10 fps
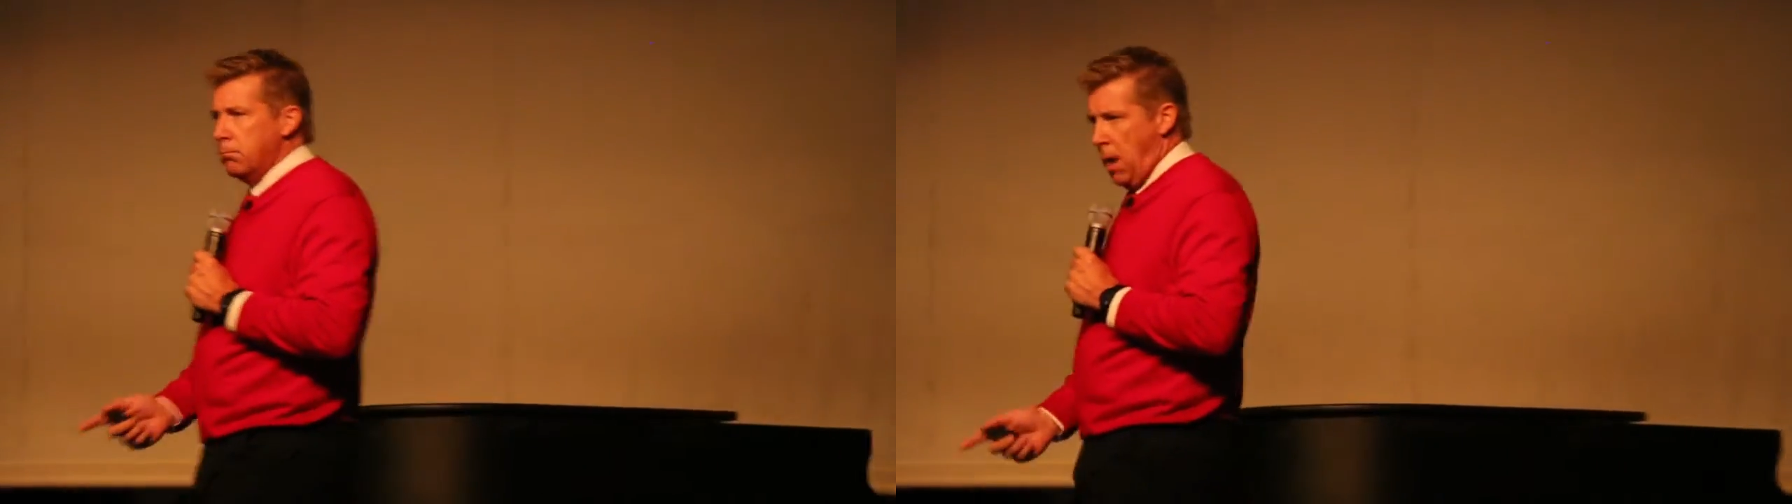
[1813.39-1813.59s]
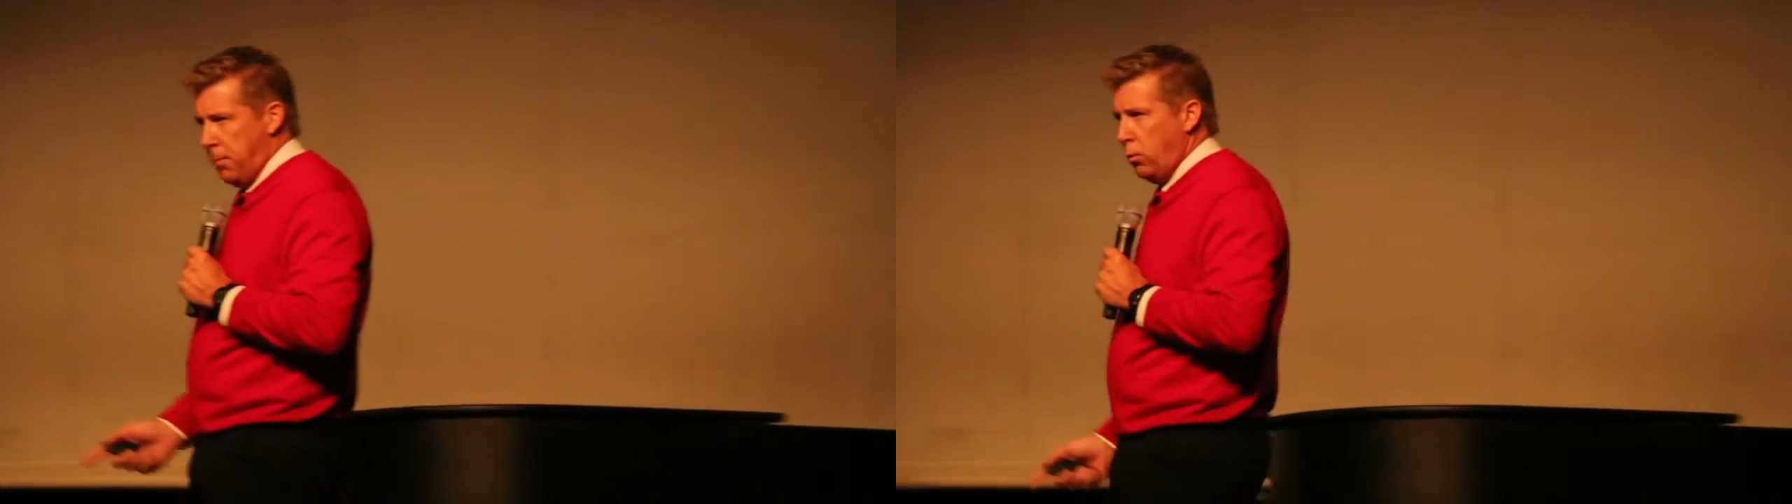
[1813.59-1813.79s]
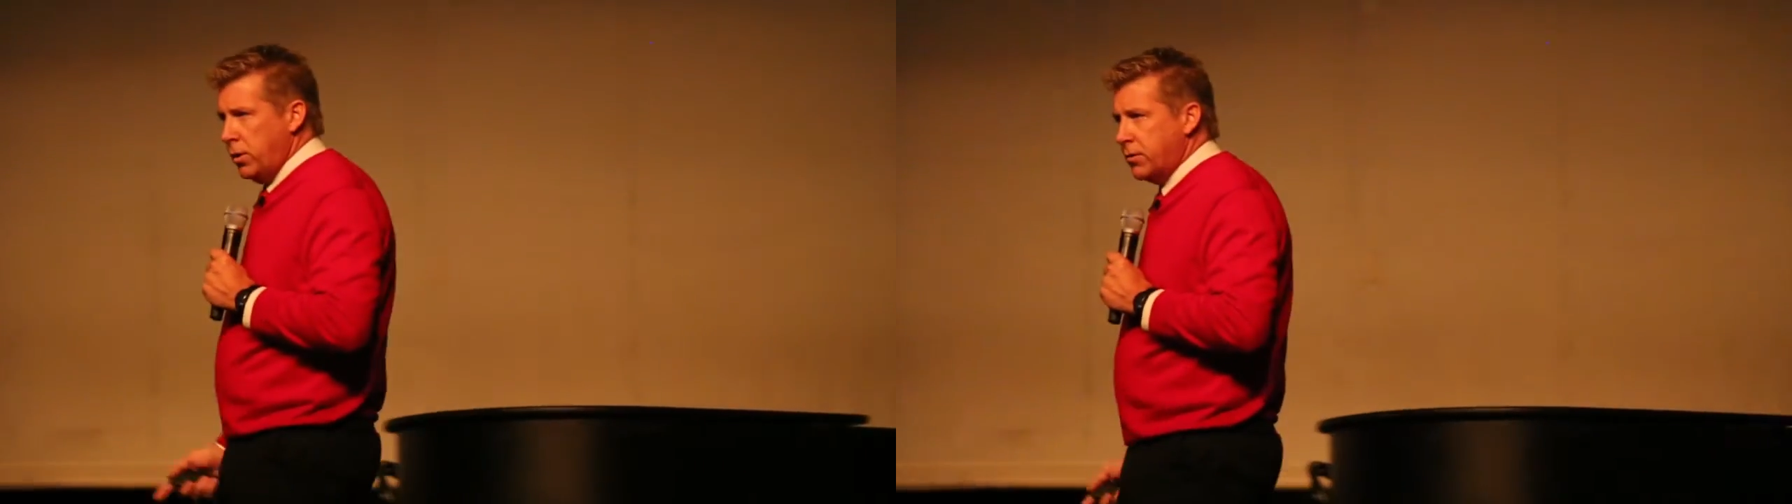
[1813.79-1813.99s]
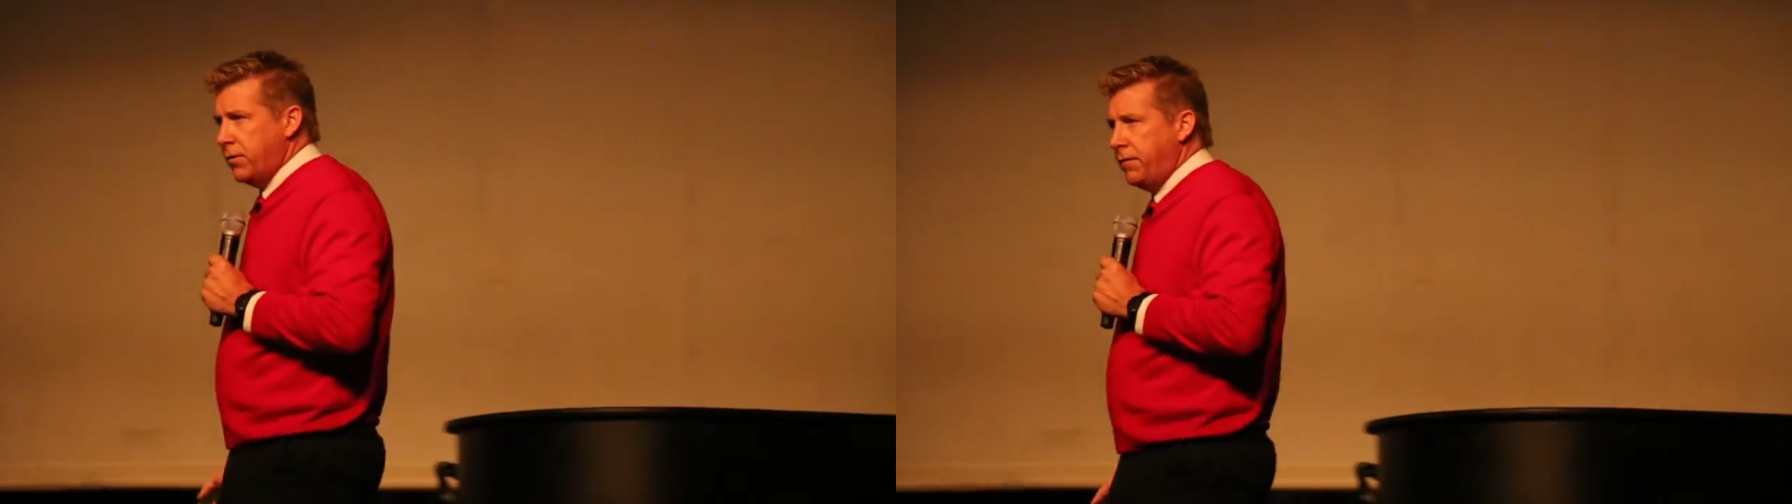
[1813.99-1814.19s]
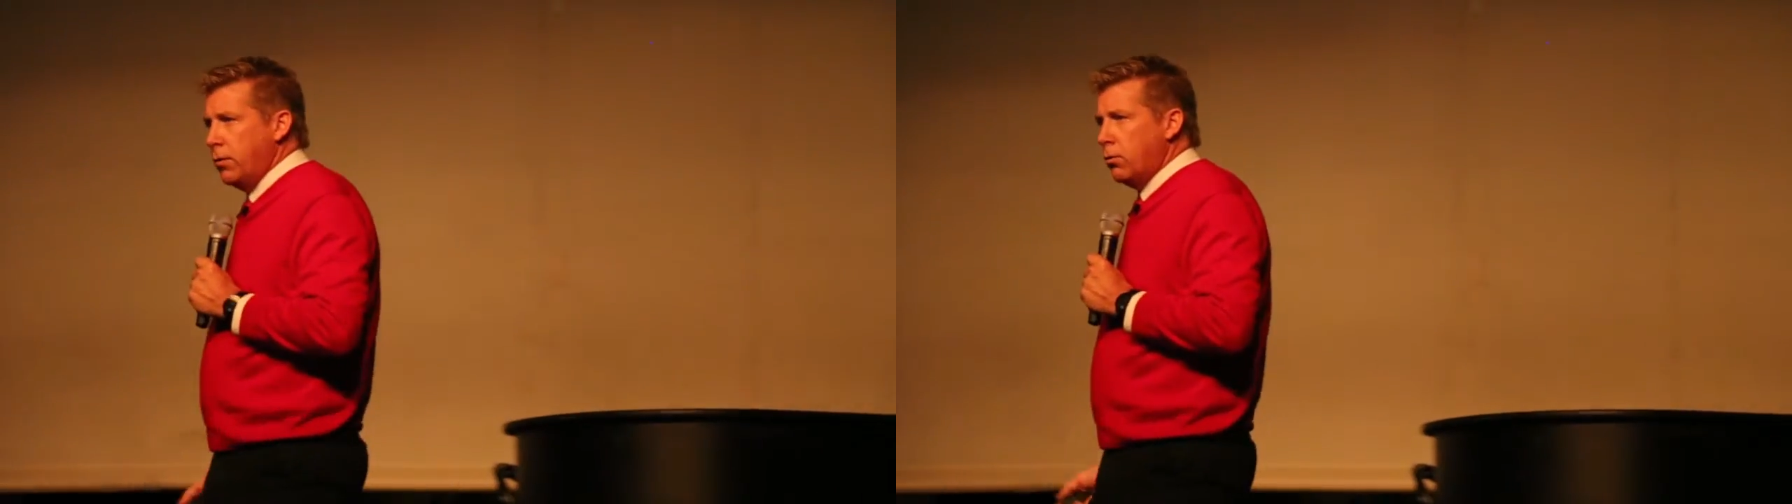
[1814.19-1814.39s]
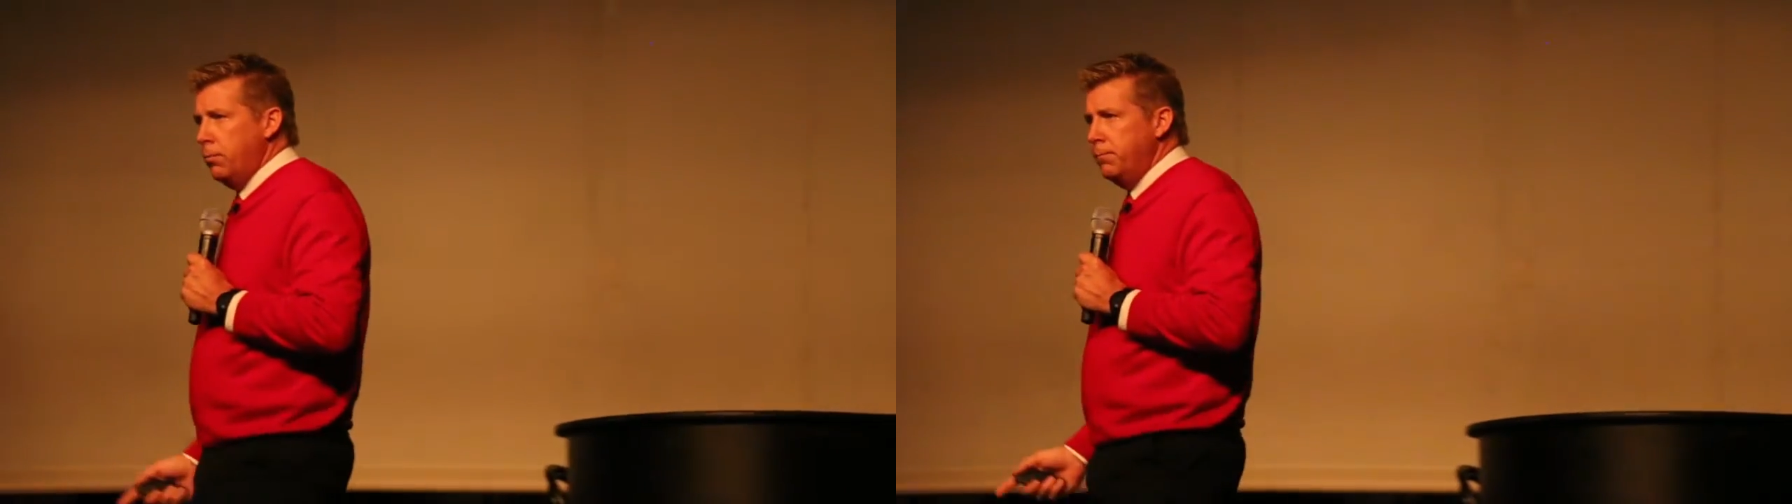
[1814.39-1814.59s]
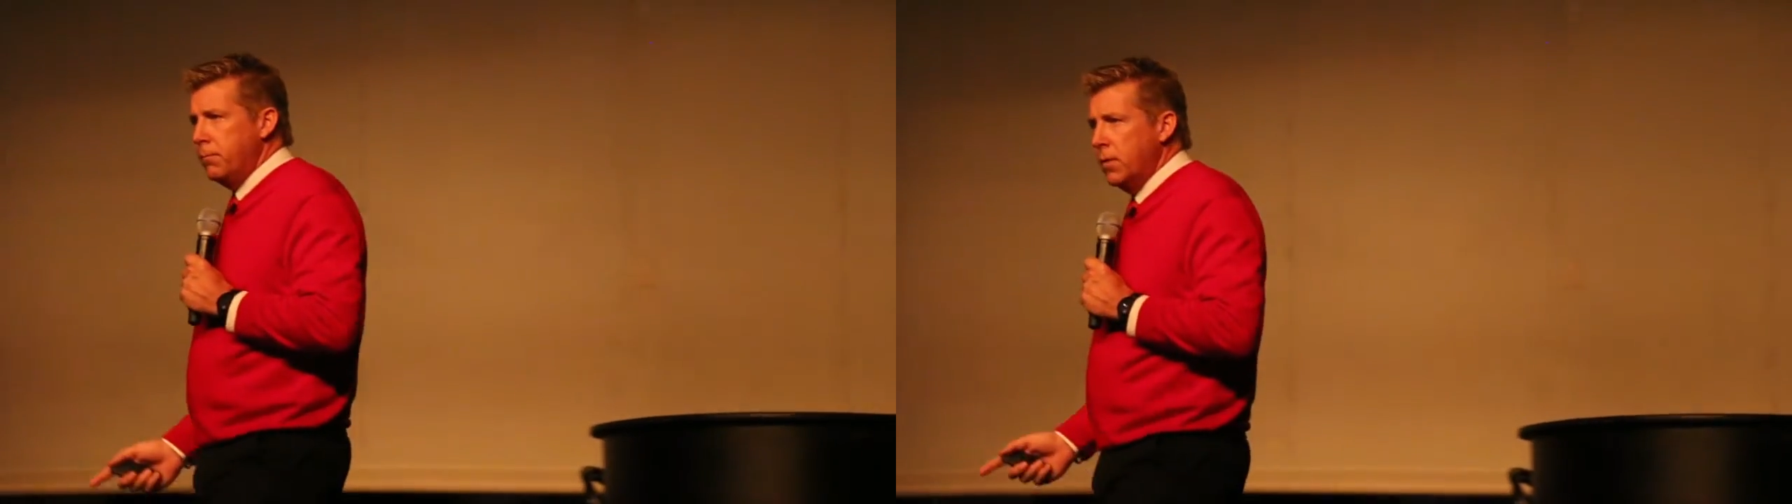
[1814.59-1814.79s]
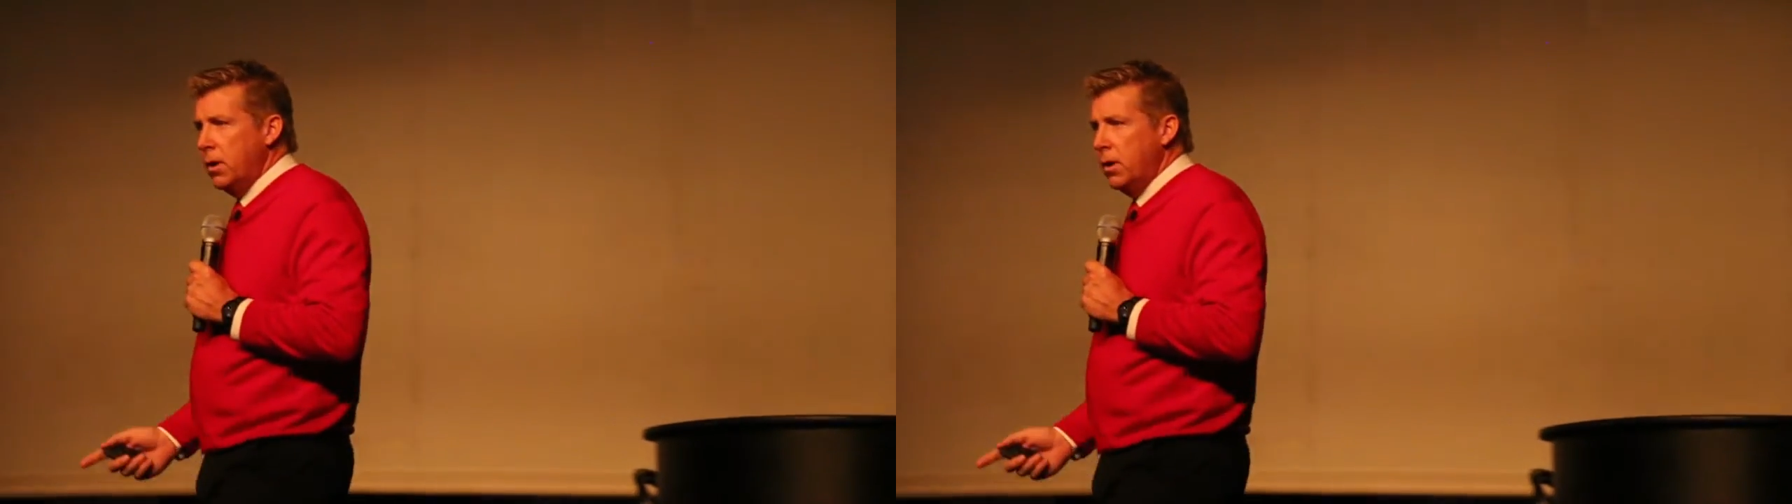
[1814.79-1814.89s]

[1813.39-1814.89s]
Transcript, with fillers: Mama went to the funeral.